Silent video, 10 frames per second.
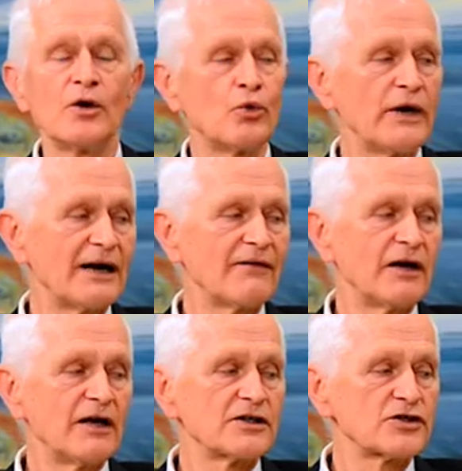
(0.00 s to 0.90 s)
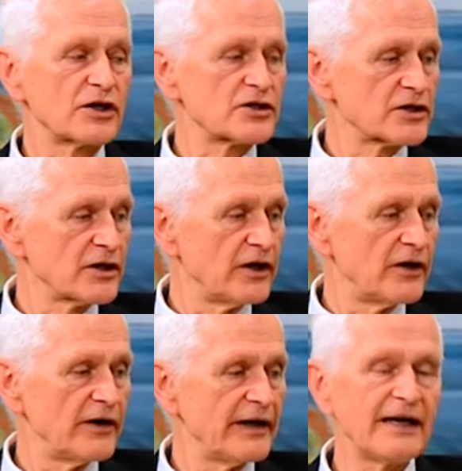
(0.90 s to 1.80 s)
we have such
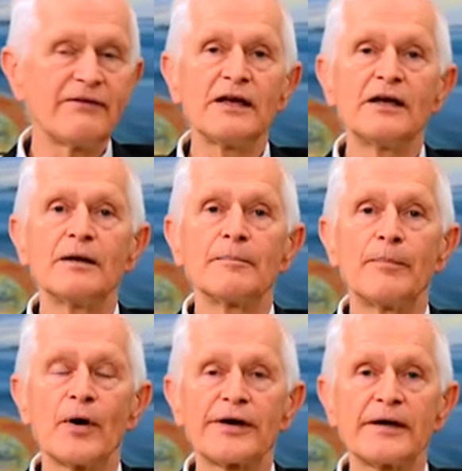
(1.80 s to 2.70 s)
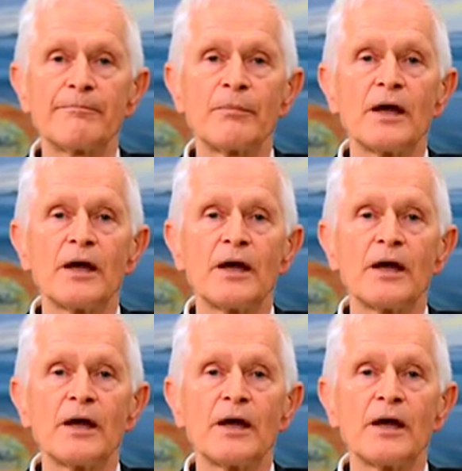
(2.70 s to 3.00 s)
a heavy body.